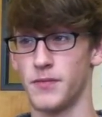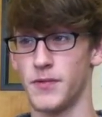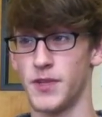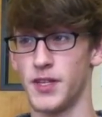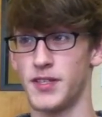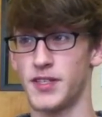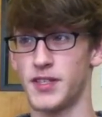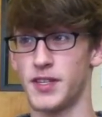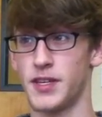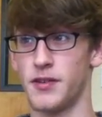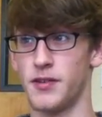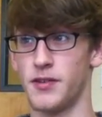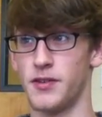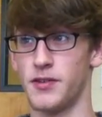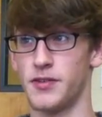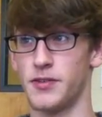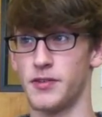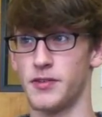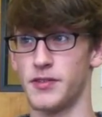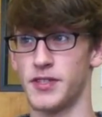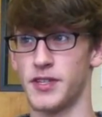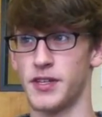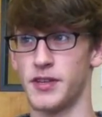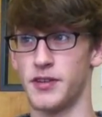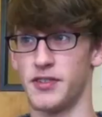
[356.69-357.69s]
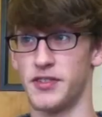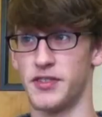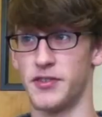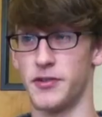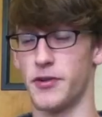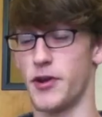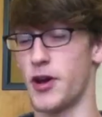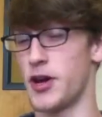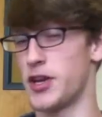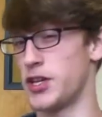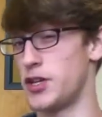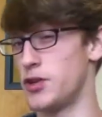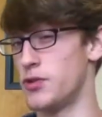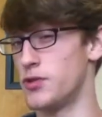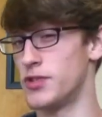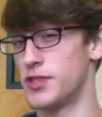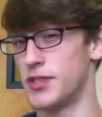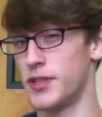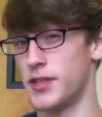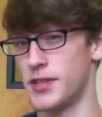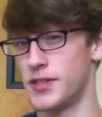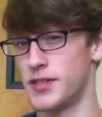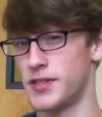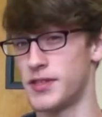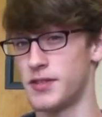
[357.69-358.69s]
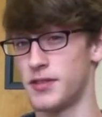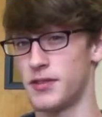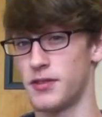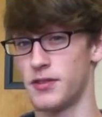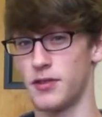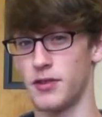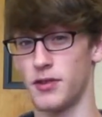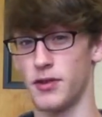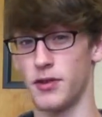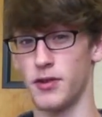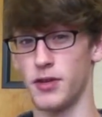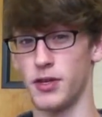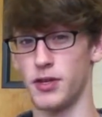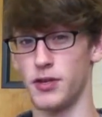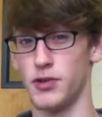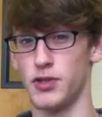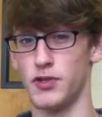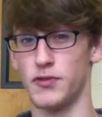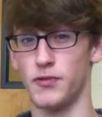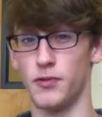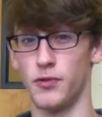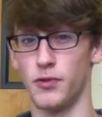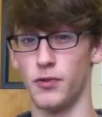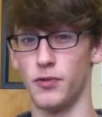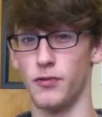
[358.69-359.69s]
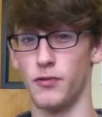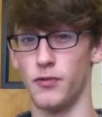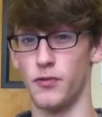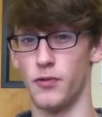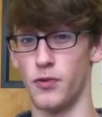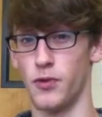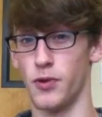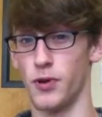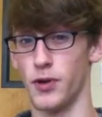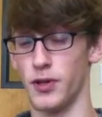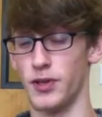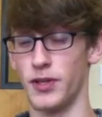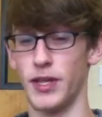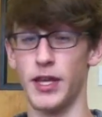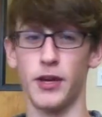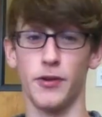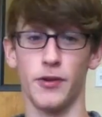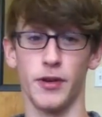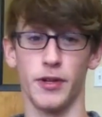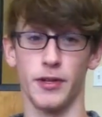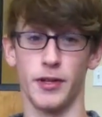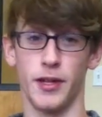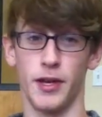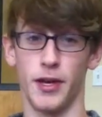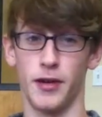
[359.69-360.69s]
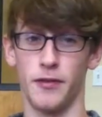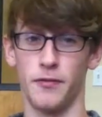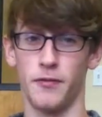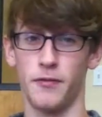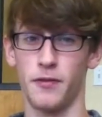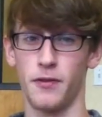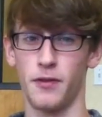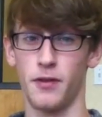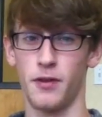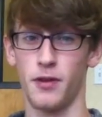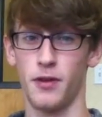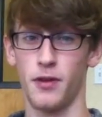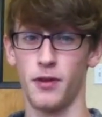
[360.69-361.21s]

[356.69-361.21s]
These skills are skills that are not useless. They're useful for later in life,